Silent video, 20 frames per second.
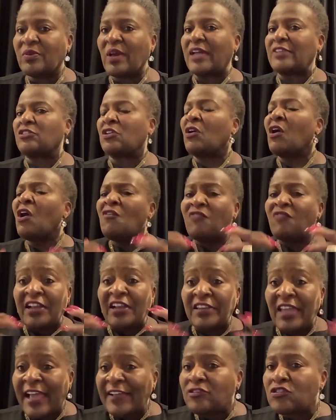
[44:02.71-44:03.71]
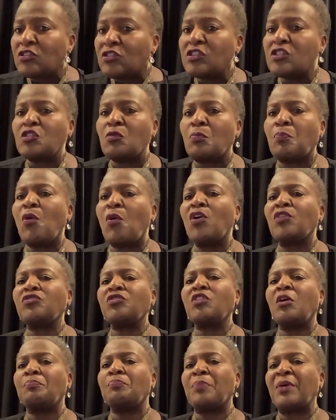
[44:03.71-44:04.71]
got to financially support
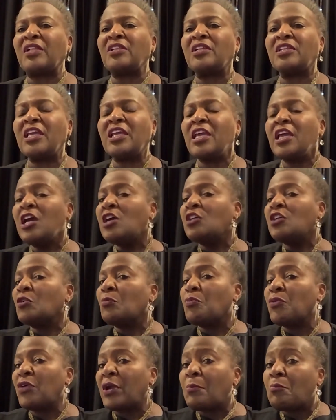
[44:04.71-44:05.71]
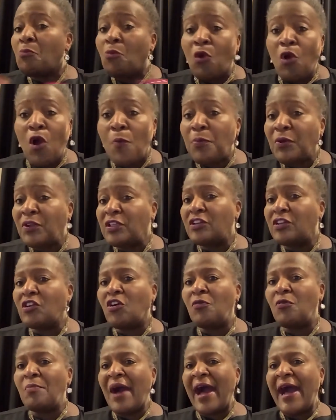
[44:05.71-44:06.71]
the ability to bring more
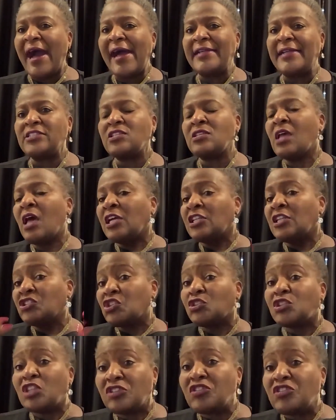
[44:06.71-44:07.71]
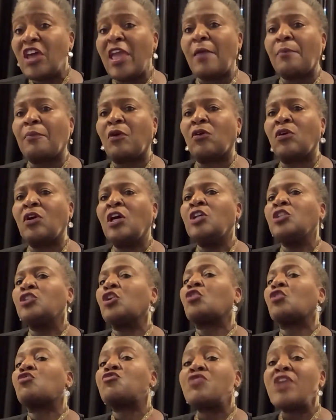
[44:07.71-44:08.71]
political minds to the table to
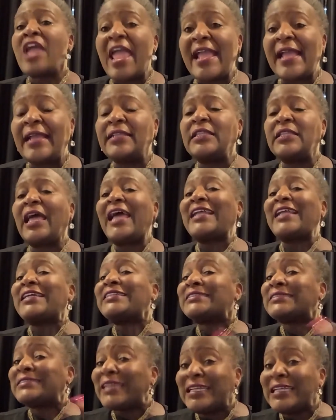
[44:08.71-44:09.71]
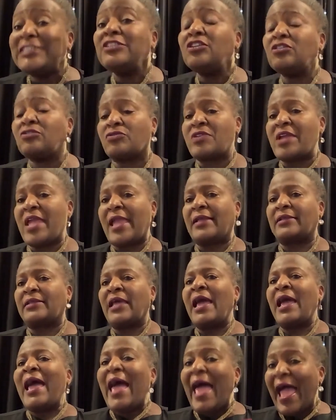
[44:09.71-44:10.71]
create and continue to create
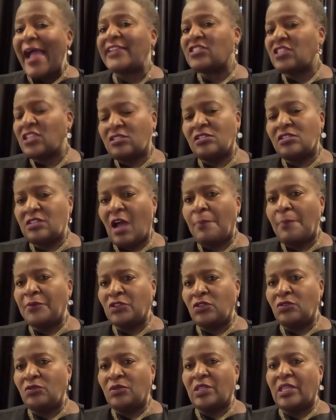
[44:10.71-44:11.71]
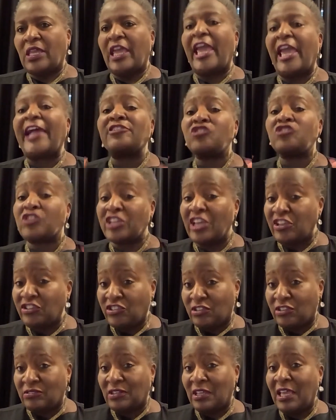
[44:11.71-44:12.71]
access and opportunity.
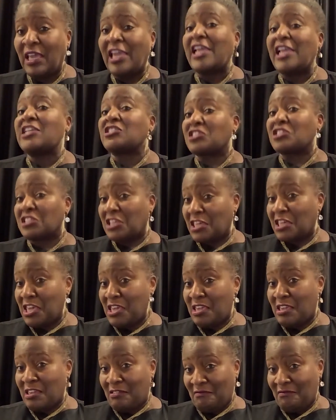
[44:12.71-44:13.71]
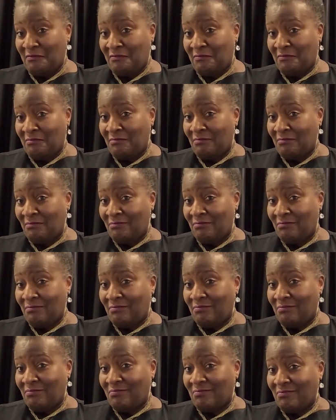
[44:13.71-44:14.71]
Education is the key
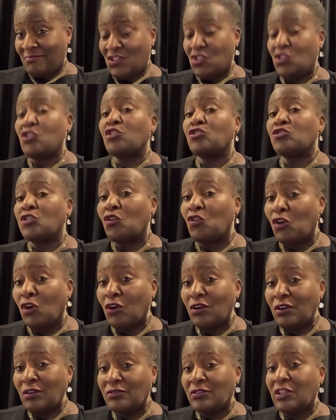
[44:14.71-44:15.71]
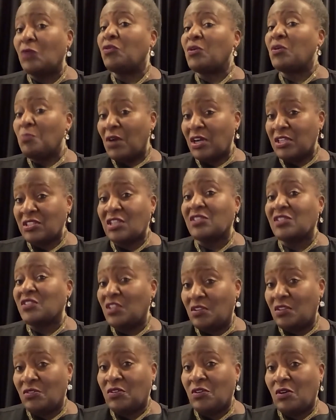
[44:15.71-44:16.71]
to the door that we must
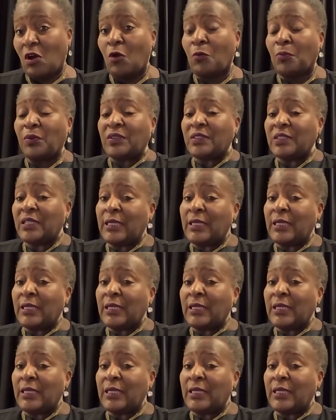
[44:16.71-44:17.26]
continue to open.